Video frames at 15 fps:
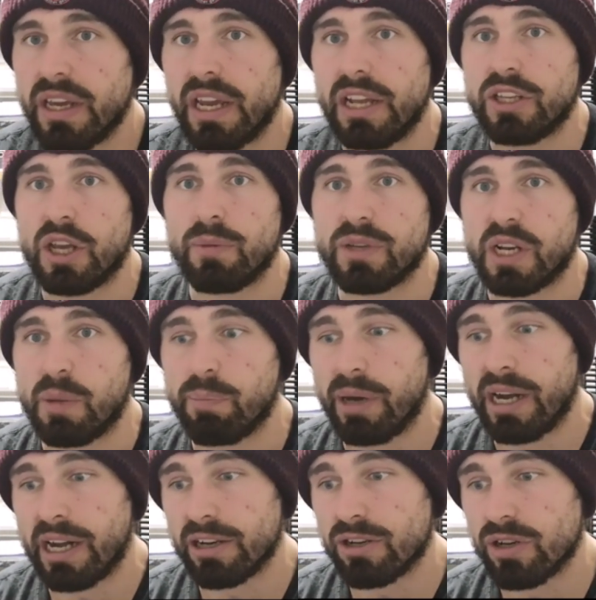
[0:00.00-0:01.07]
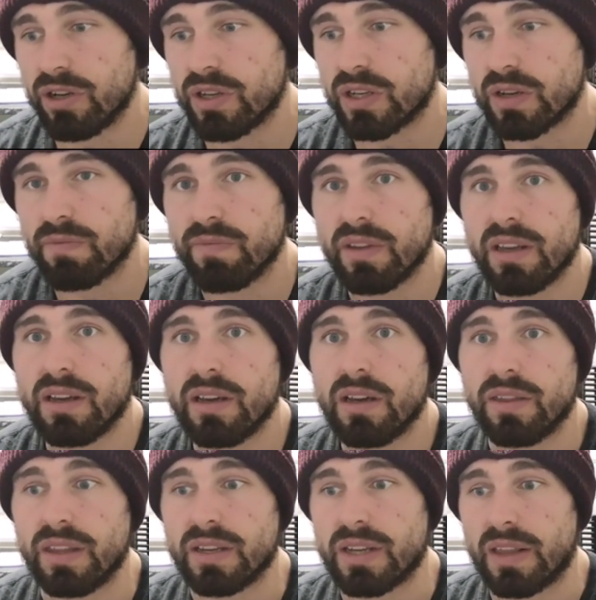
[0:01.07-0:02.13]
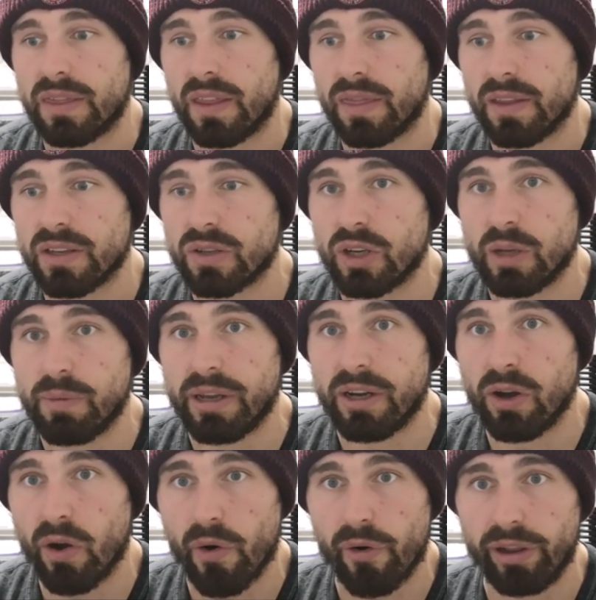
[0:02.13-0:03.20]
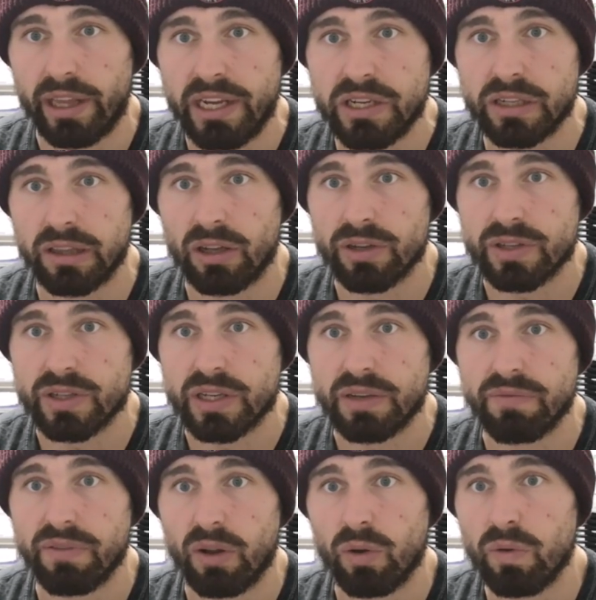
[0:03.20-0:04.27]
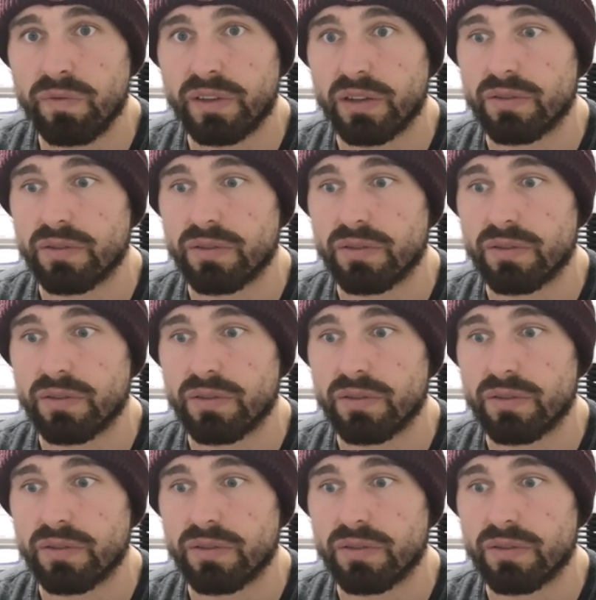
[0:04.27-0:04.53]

In terms of departures, they said that there's going to be no release clauses involved.